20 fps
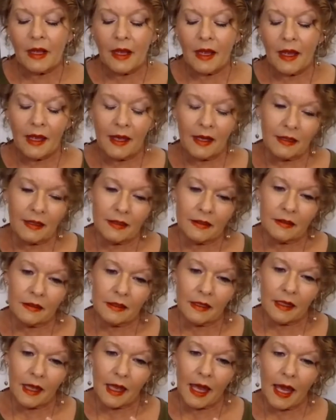and
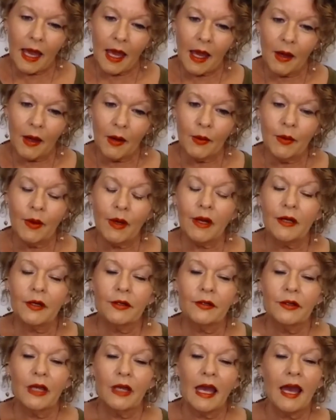
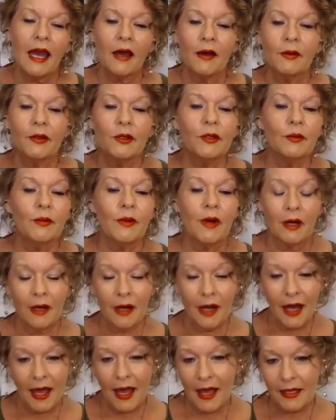how you
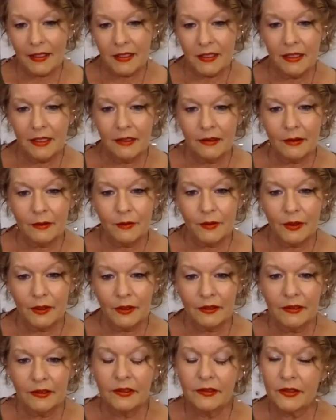are acting in the
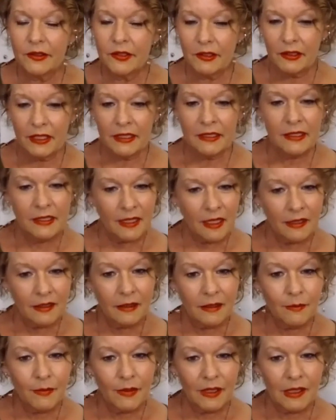world. So let's take
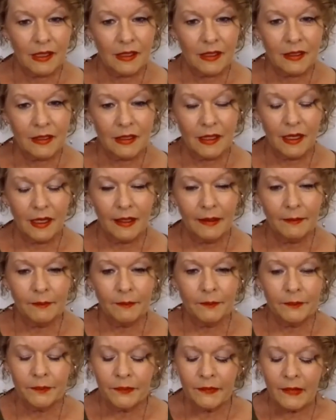them one at a time.
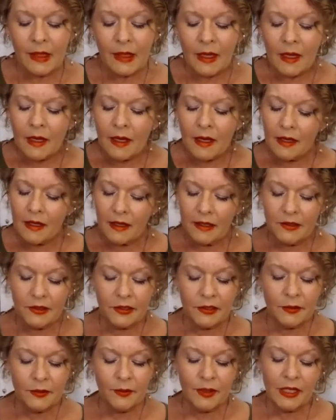And I
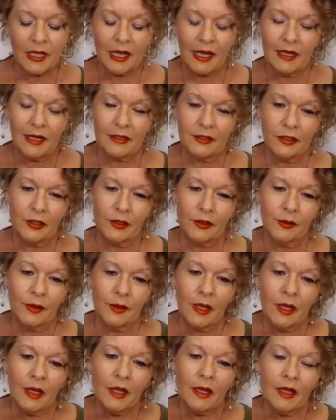just want to ask you,
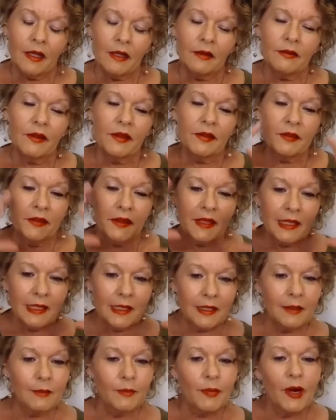the
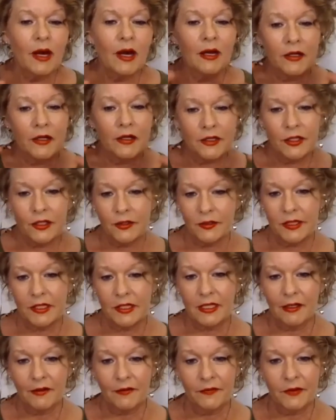thinking part is your
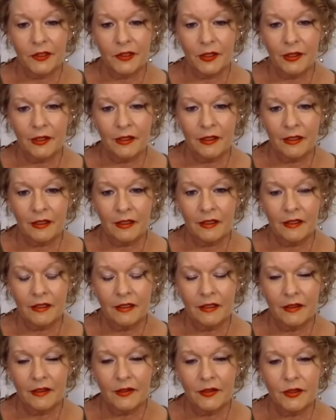self-talk.
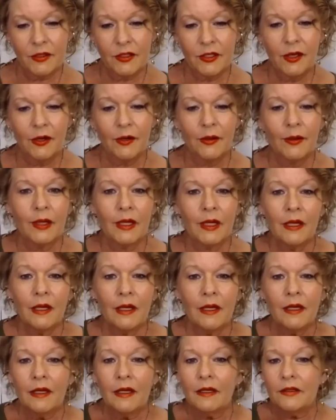So
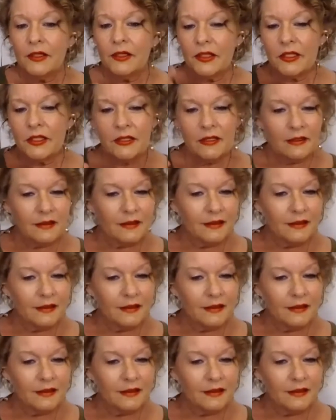just,